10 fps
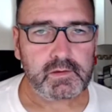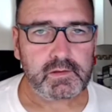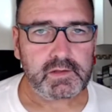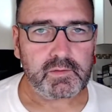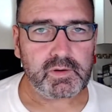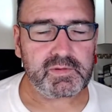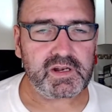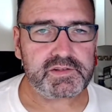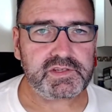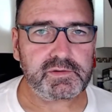Now what I'm going
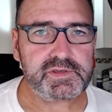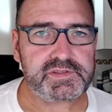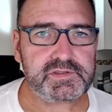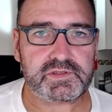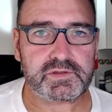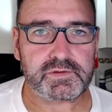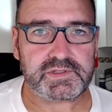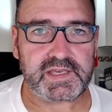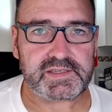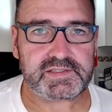to do is to
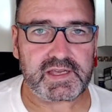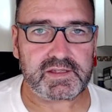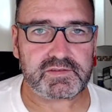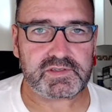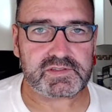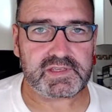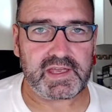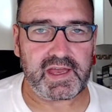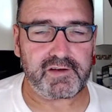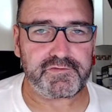test out just
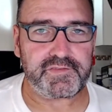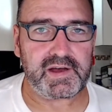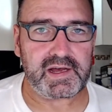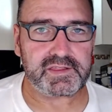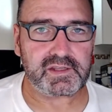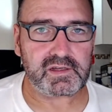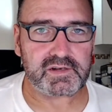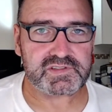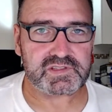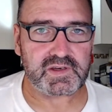how far the line
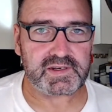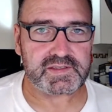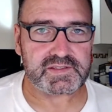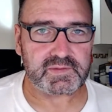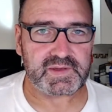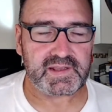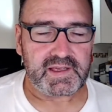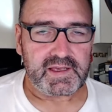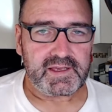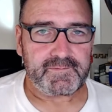of sight is. I mean,
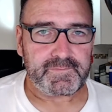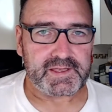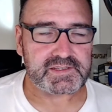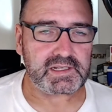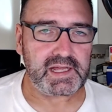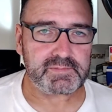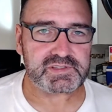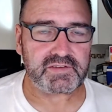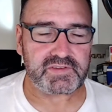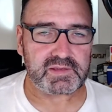it's claimed
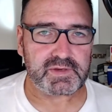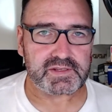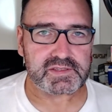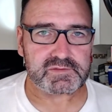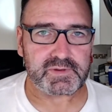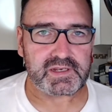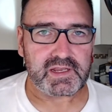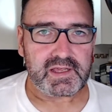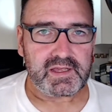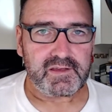70 meters, but
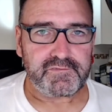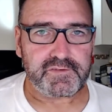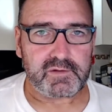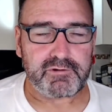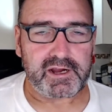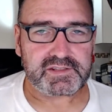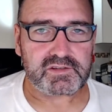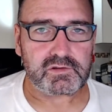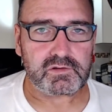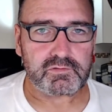for
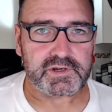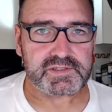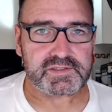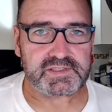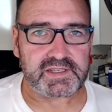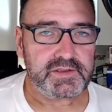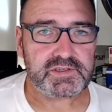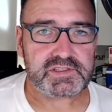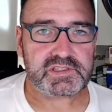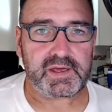practical reasons and
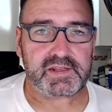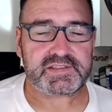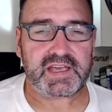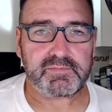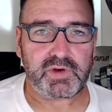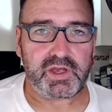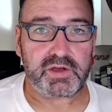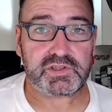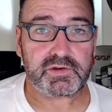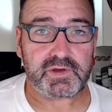just to entertain my own
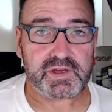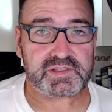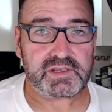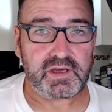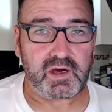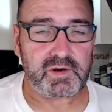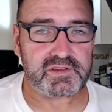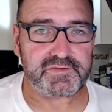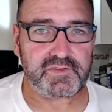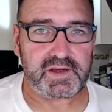curiosity, I wanted to
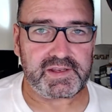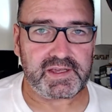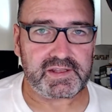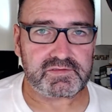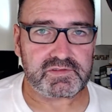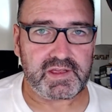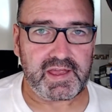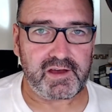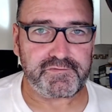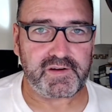find out
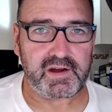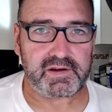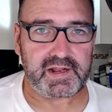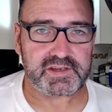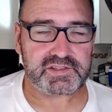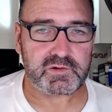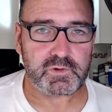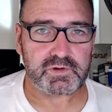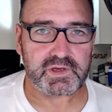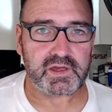how far it actually
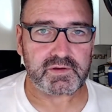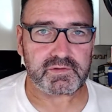will go.